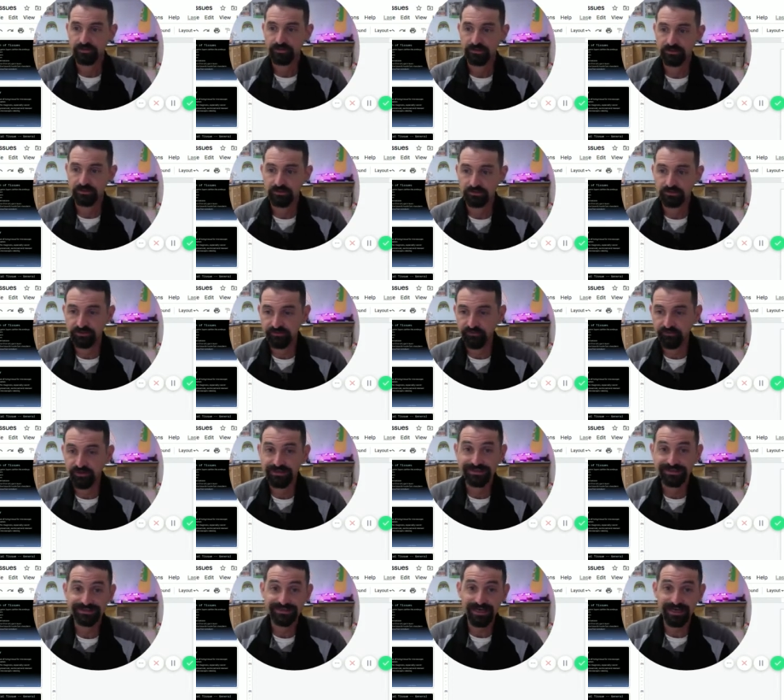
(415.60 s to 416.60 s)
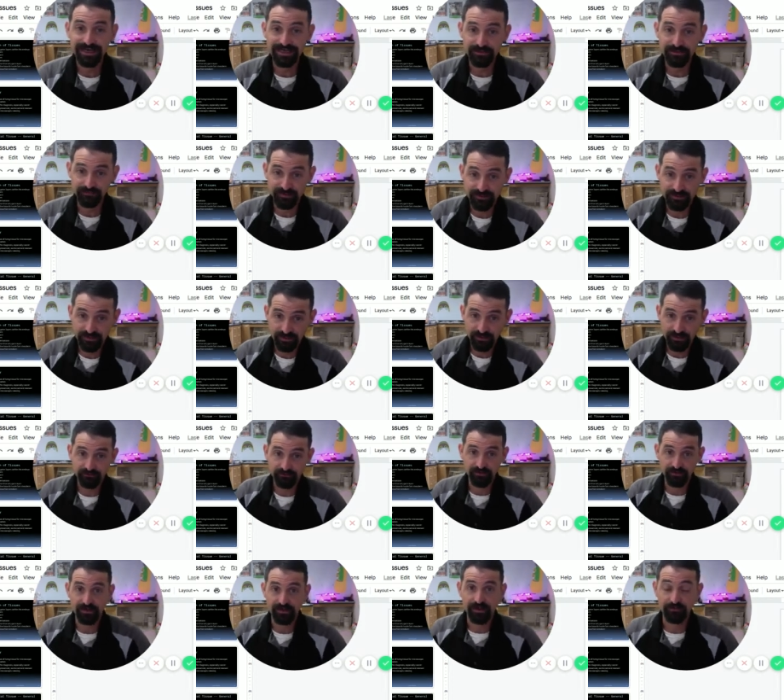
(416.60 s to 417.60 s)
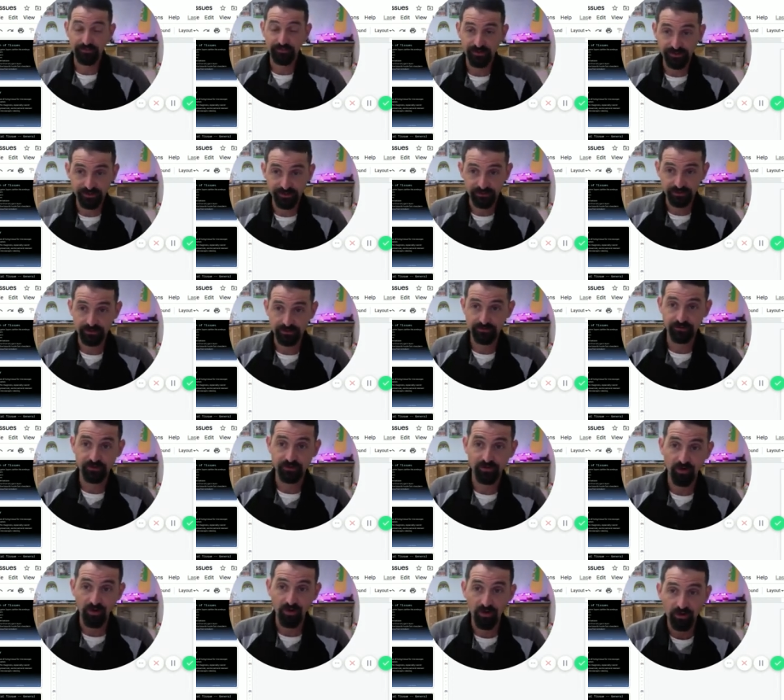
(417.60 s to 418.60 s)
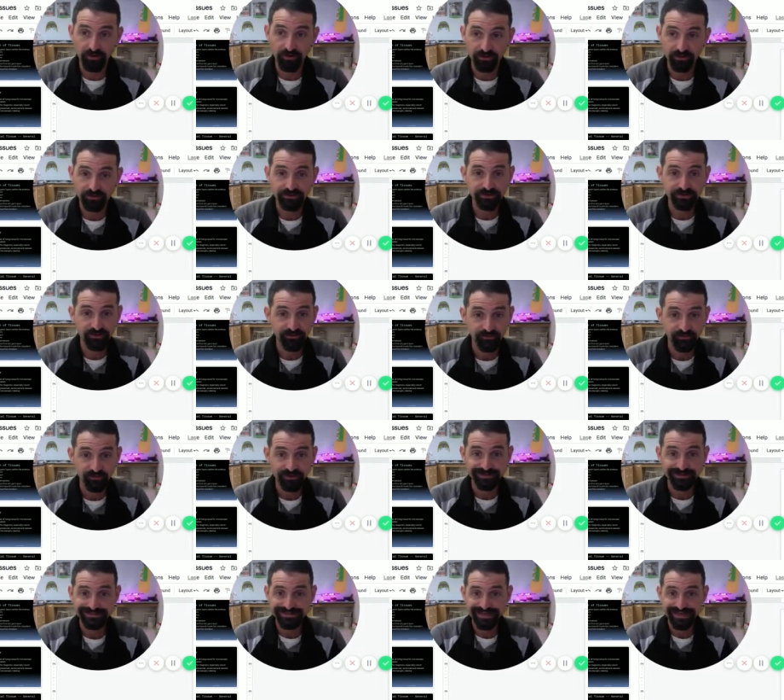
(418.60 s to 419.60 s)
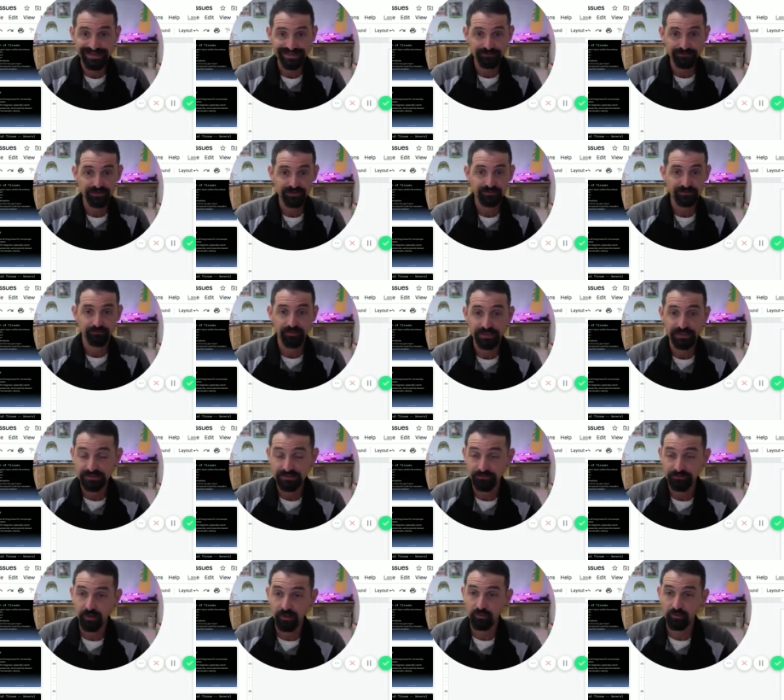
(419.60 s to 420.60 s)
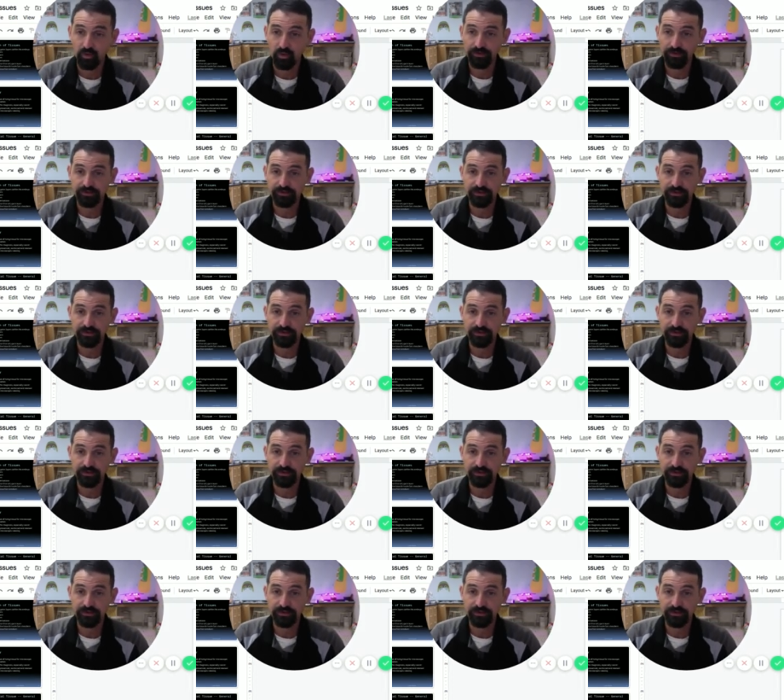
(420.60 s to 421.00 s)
Your different types of epithelium. There are different types based upon what they